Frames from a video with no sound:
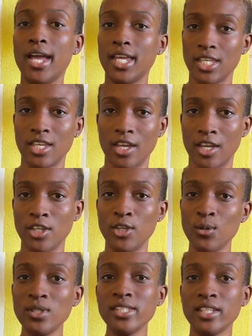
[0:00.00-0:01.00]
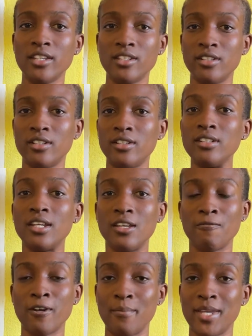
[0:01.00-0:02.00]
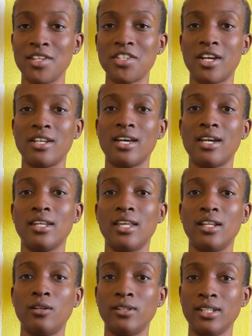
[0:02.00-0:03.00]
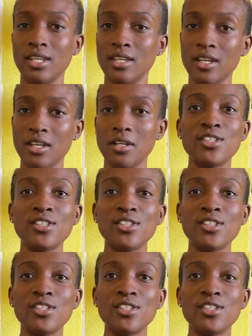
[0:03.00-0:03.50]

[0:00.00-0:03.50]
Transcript: Yeah, you'll see the information that they'll need.